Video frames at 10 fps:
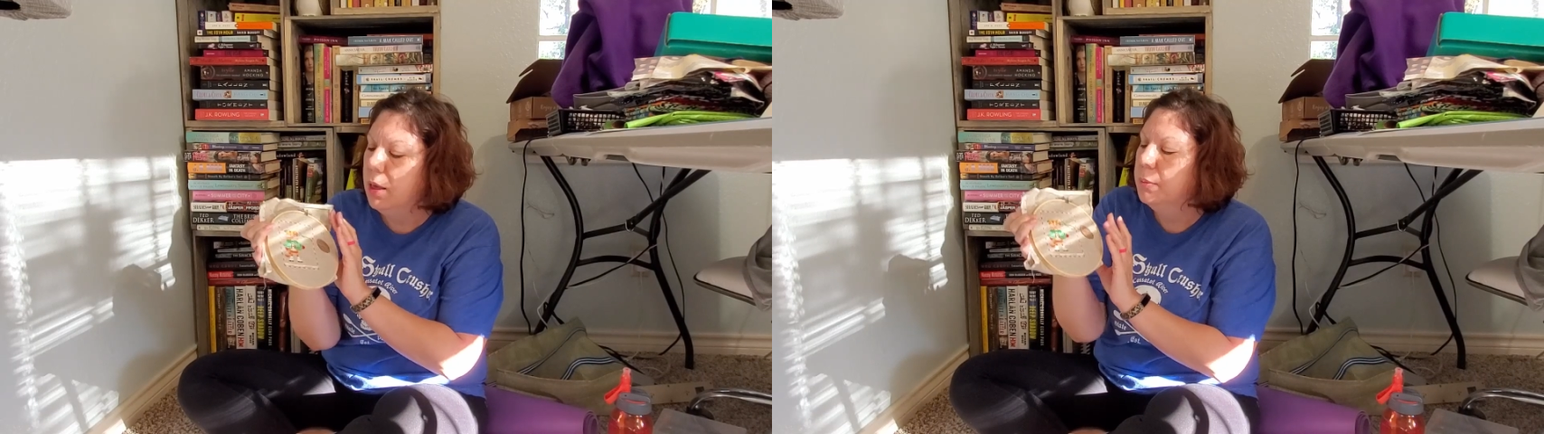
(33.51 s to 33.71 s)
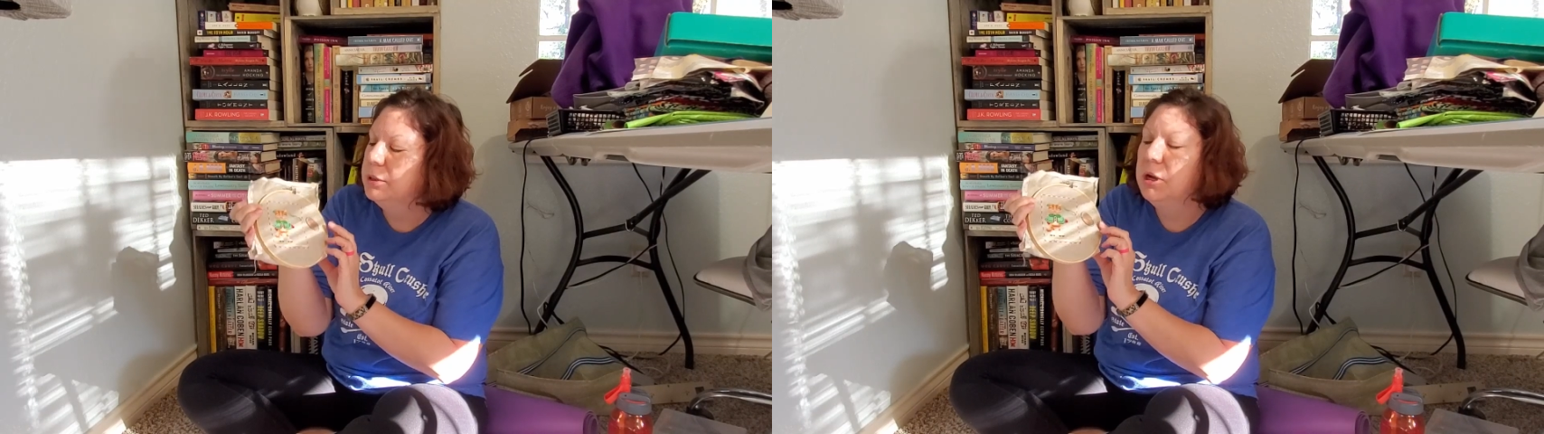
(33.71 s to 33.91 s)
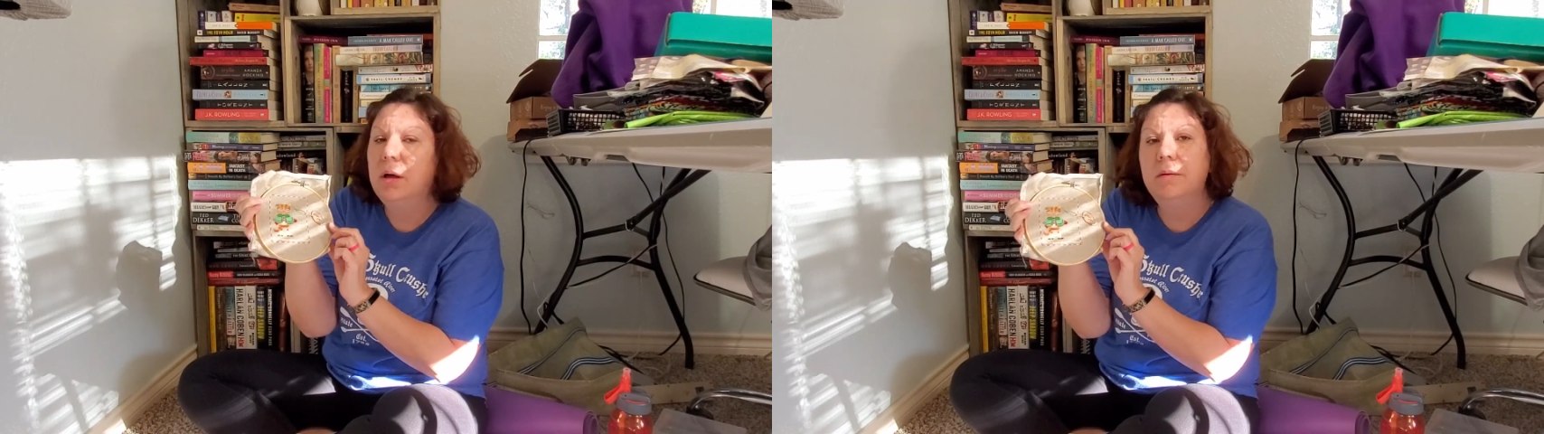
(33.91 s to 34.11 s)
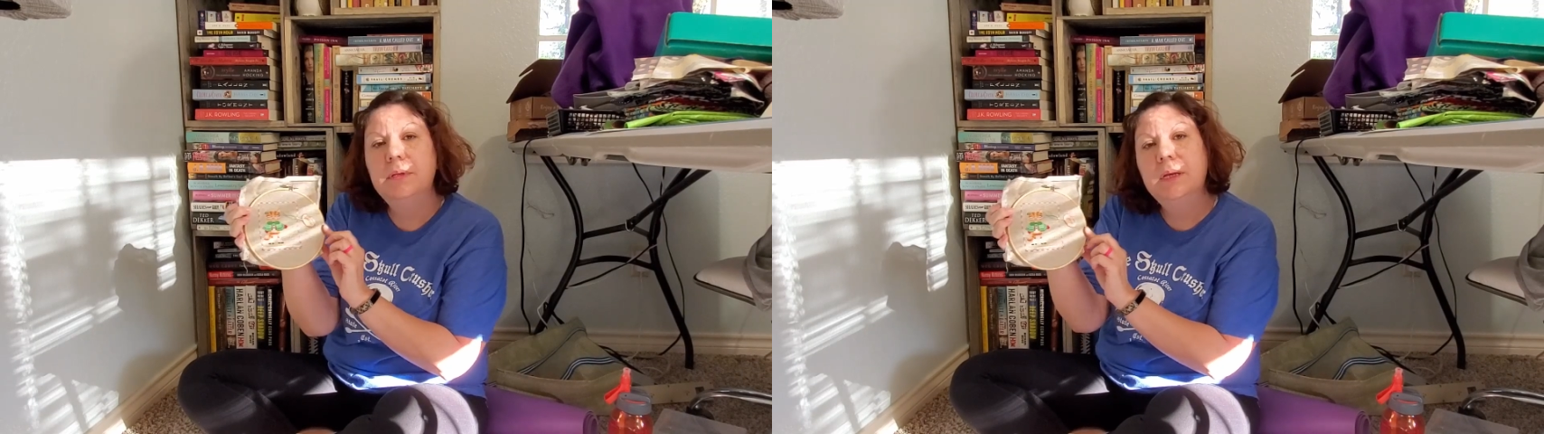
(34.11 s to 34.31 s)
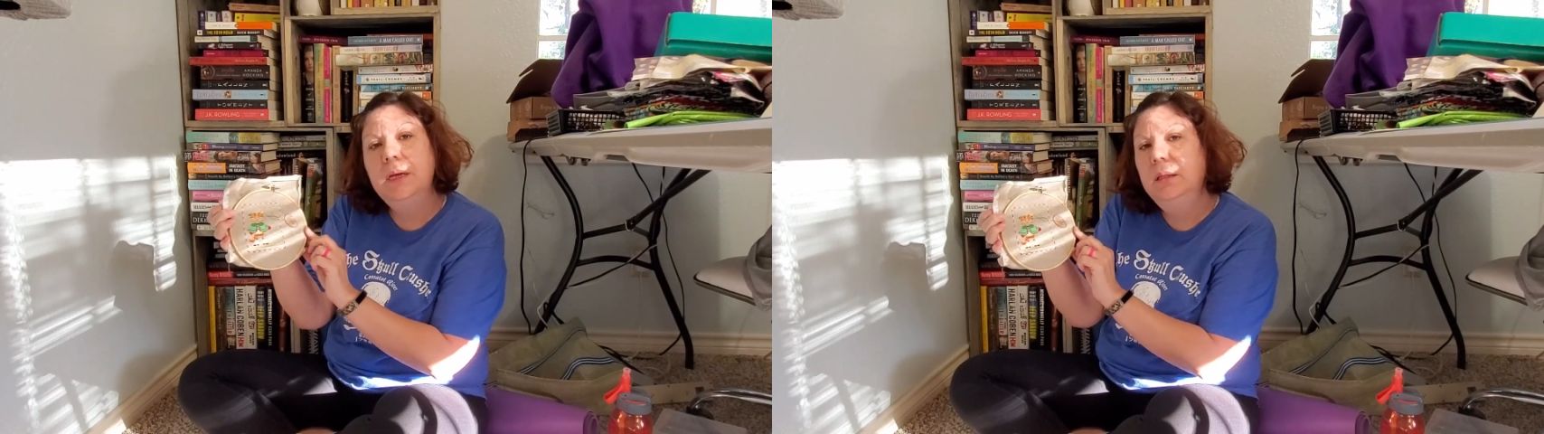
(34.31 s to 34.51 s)
but y'all have
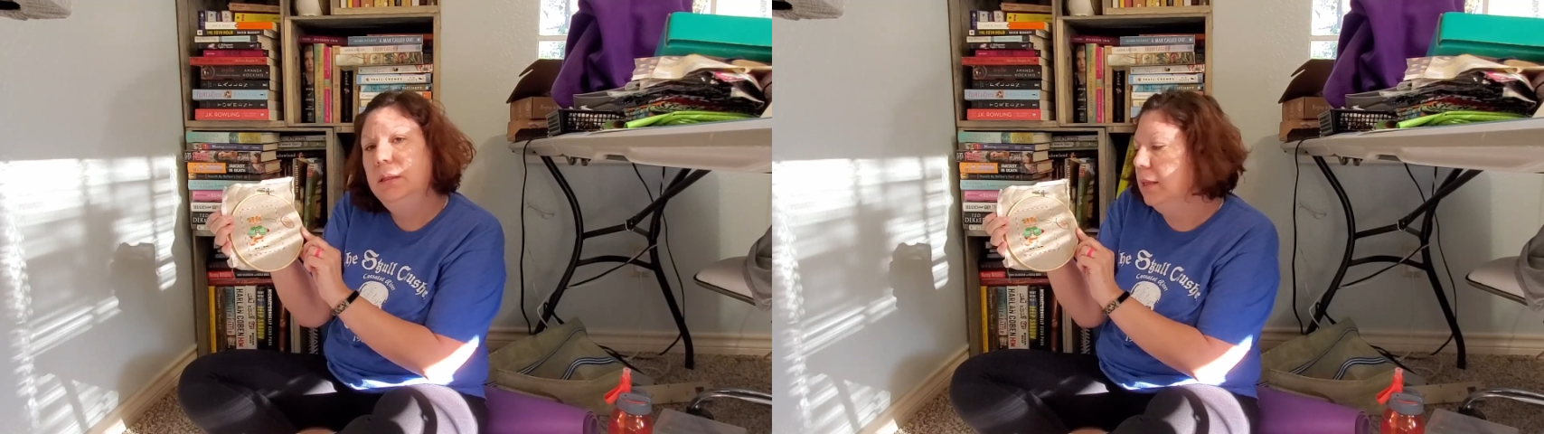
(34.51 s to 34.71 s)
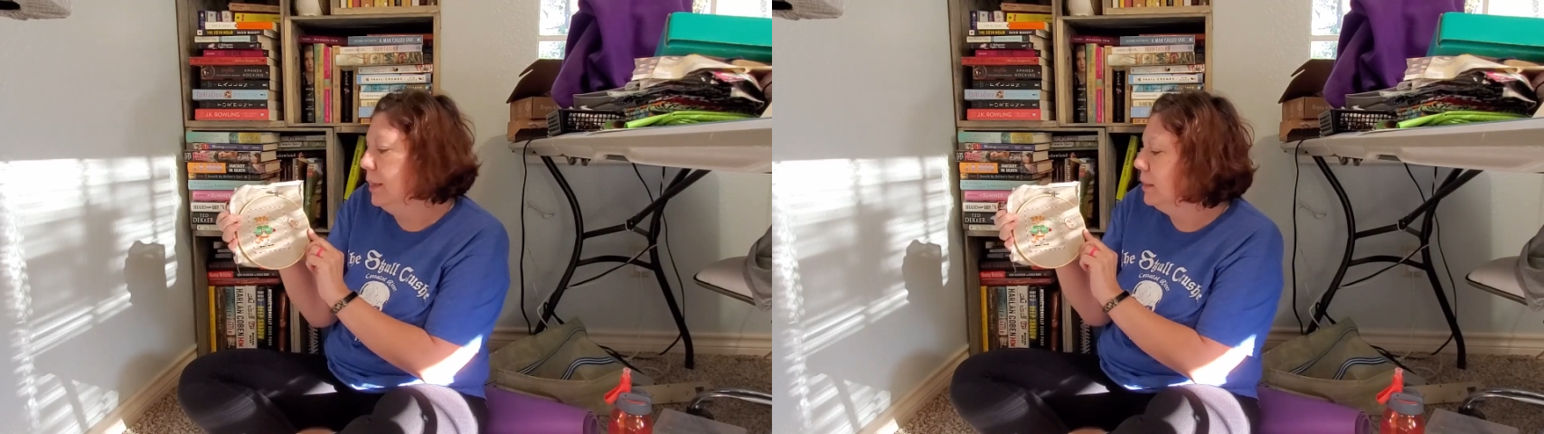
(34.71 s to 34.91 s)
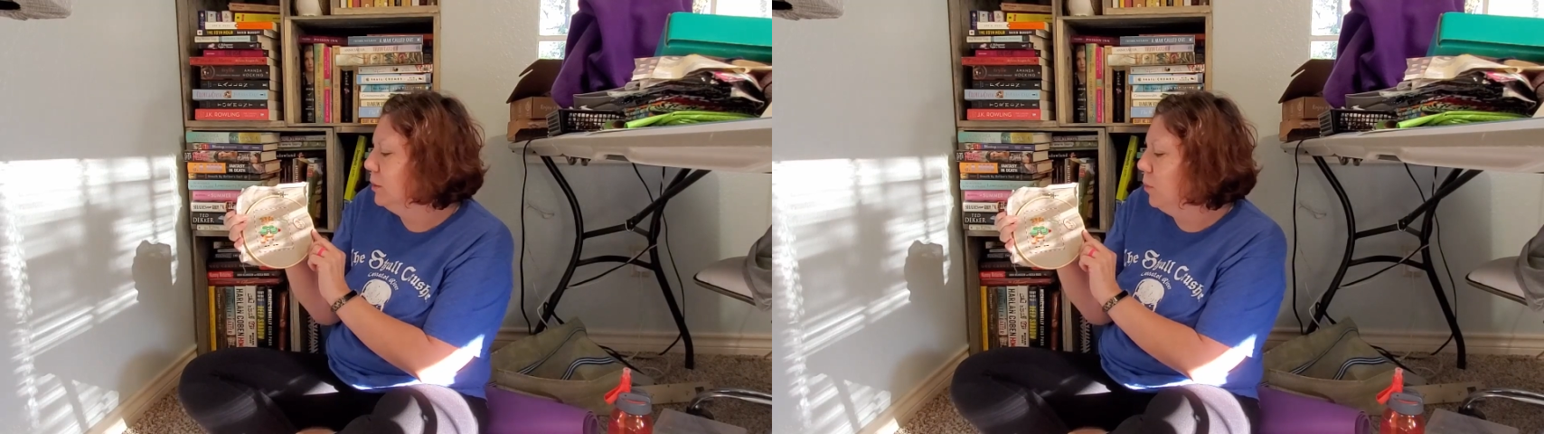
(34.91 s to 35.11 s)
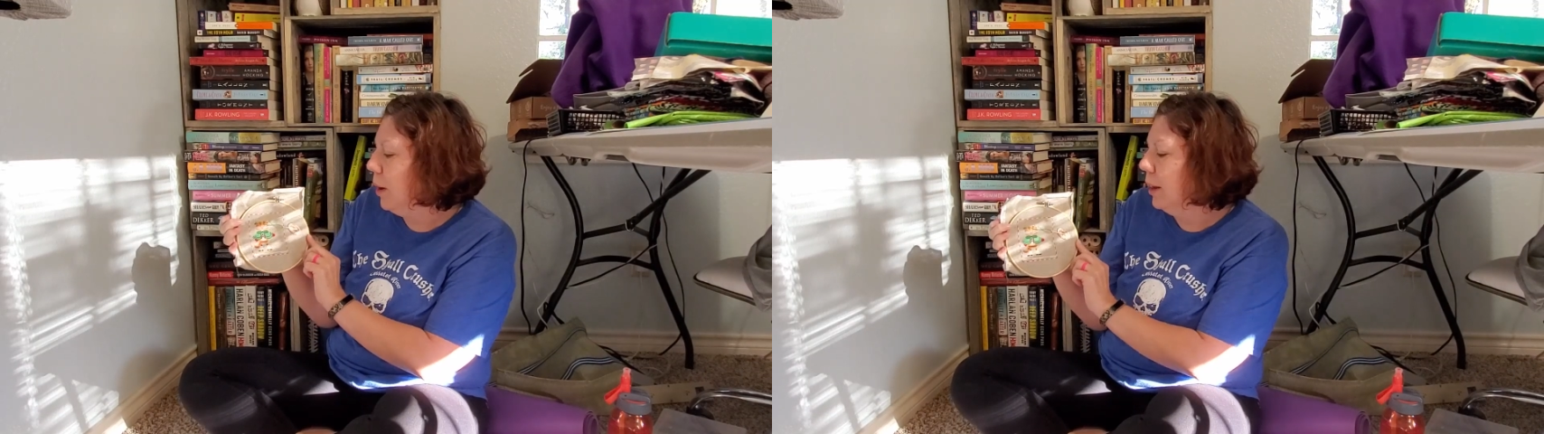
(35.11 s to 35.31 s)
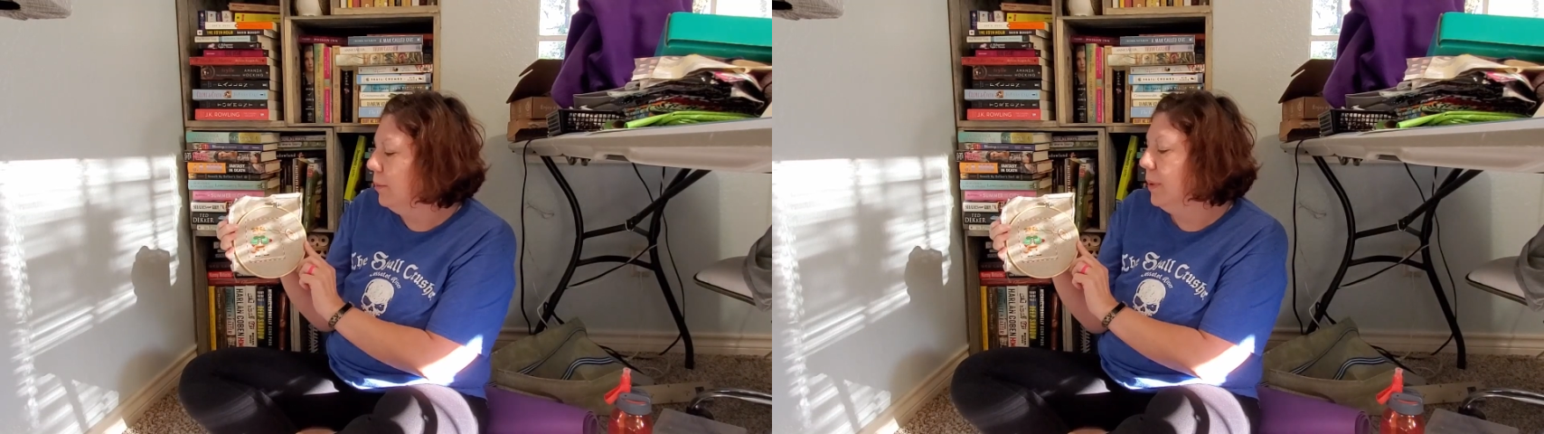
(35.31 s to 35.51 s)
seen this quite a